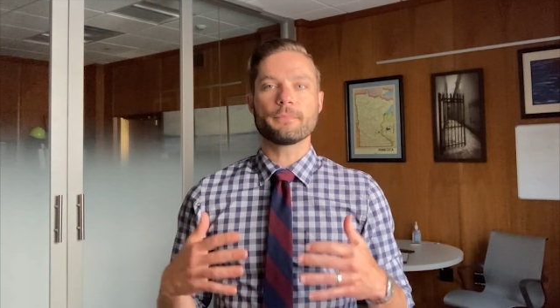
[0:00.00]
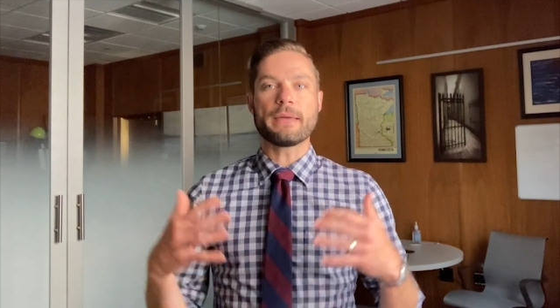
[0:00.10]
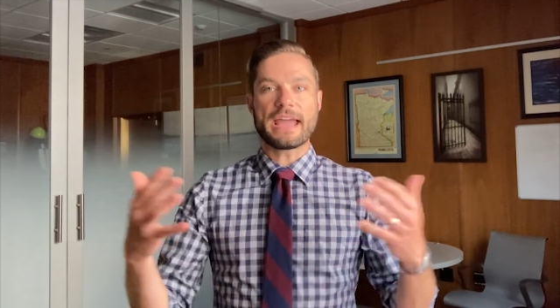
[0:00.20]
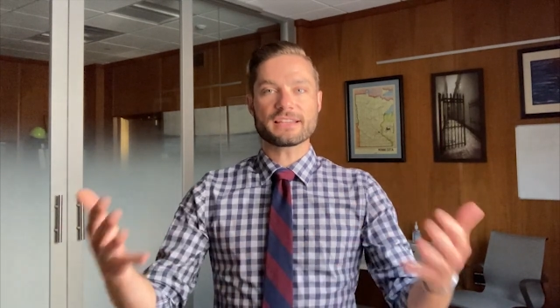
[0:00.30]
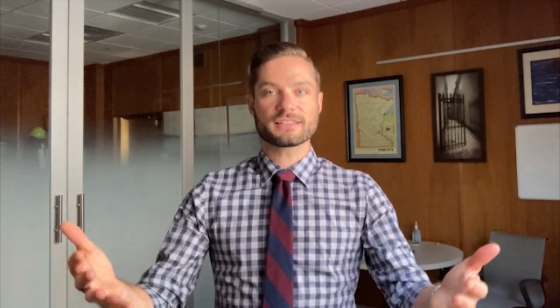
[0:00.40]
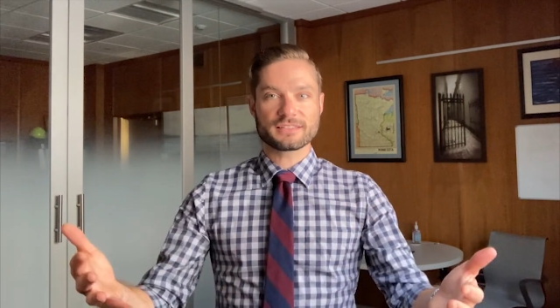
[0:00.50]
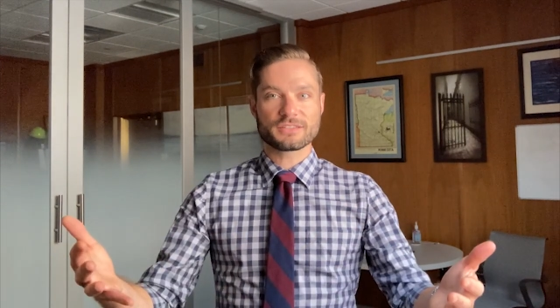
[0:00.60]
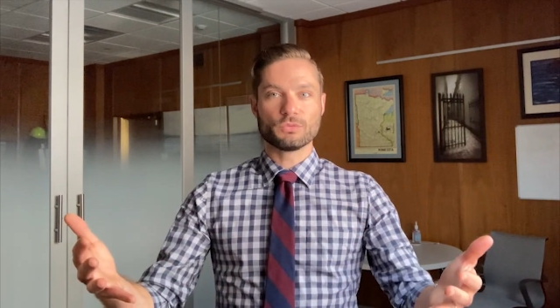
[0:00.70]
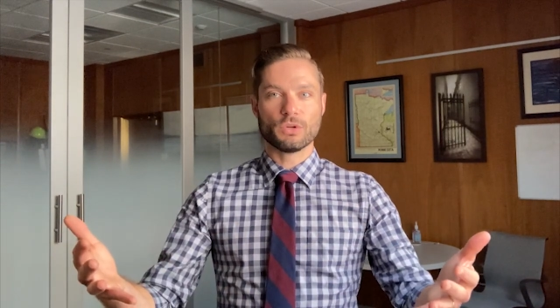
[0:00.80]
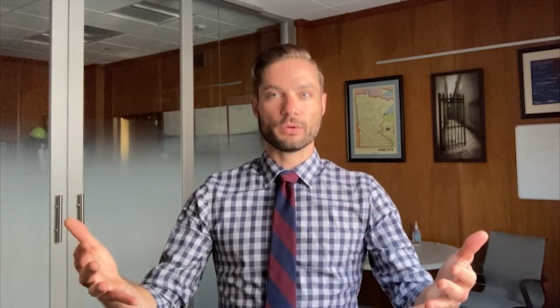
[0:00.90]

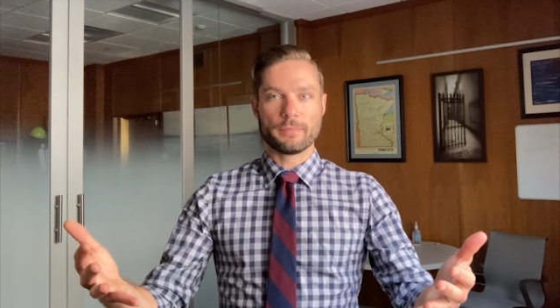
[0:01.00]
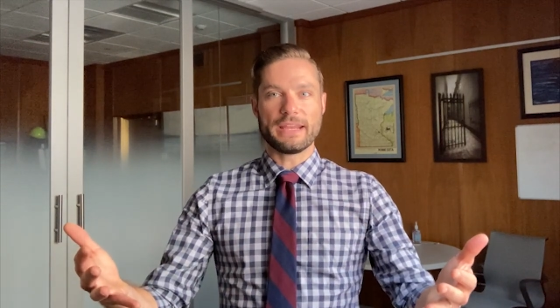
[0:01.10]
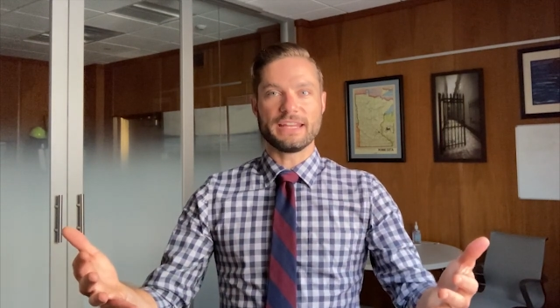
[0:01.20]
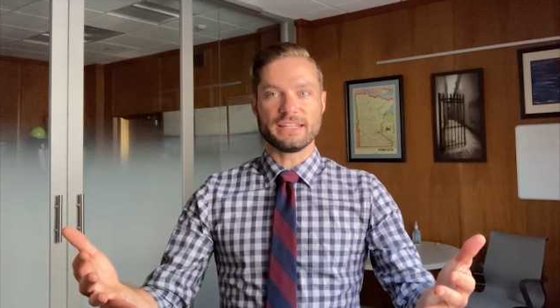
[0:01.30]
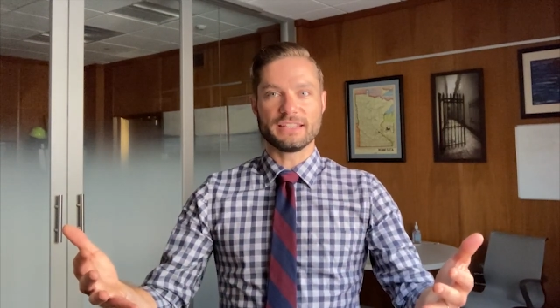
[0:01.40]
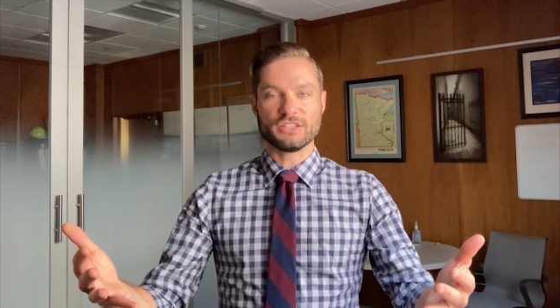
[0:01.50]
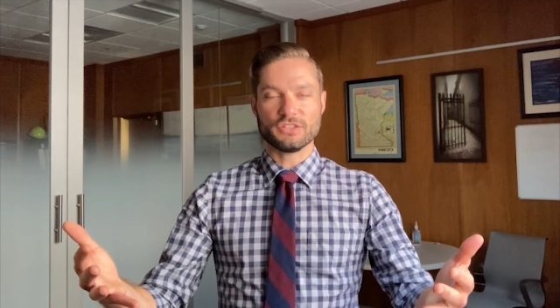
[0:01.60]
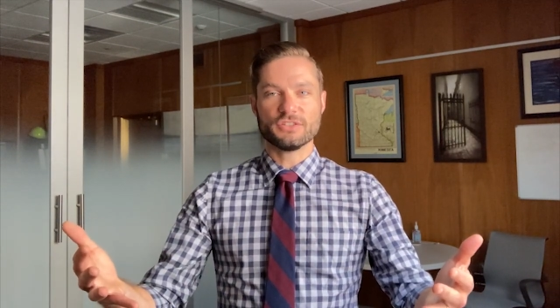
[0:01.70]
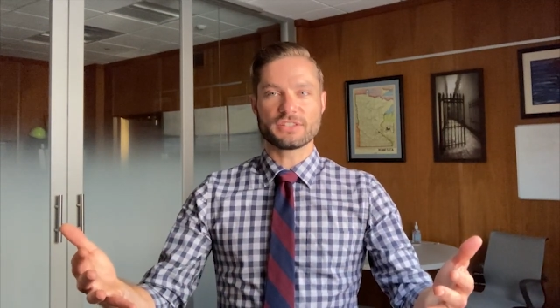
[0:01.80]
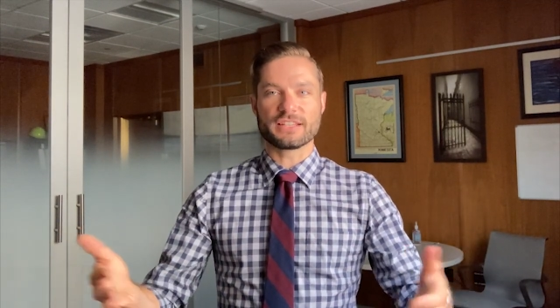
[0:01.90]
masks will remain in
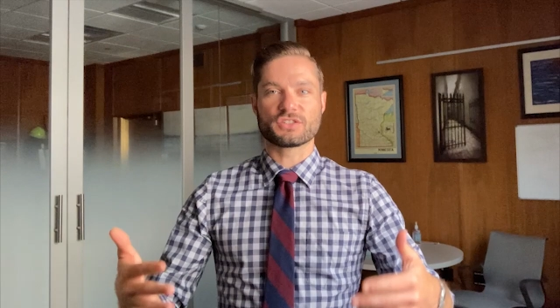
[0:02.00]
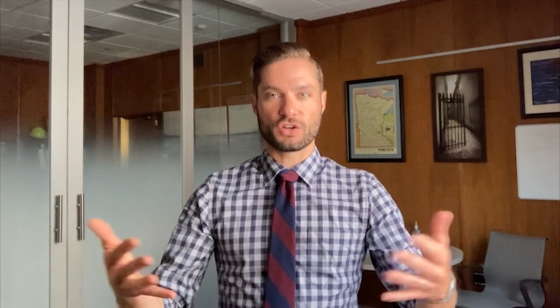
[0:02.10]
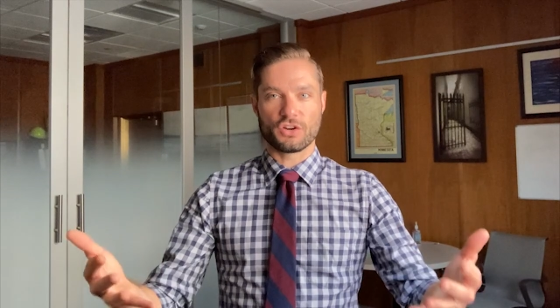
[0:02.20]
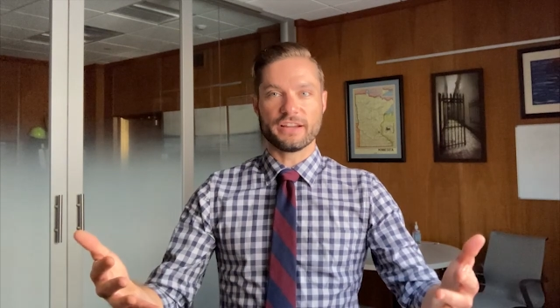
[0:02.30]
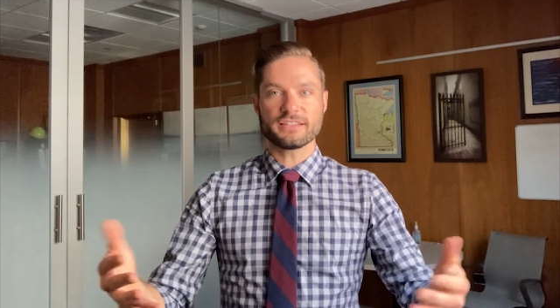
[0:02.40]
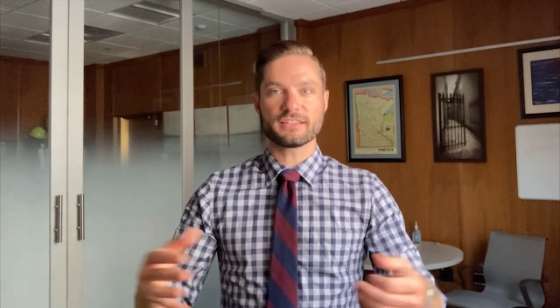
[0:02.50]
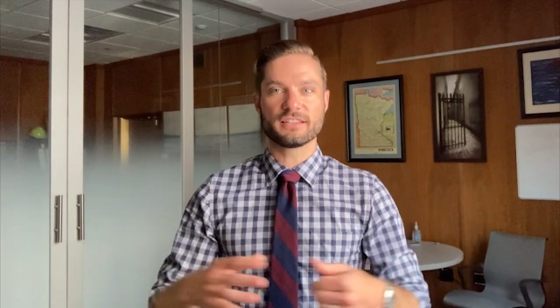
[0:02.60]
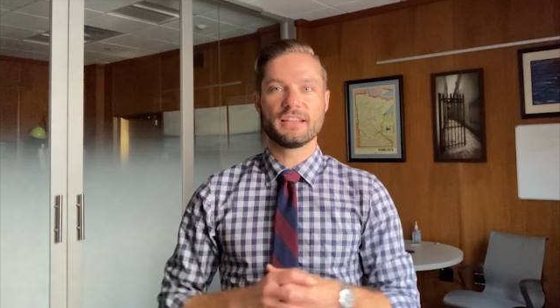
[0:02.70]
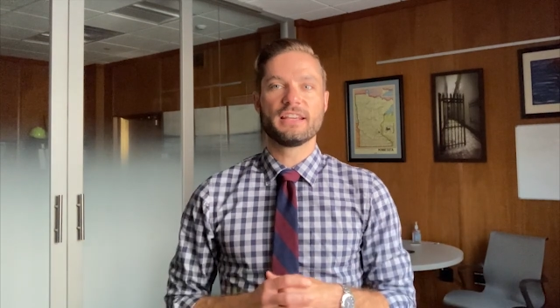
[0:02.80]
use as current.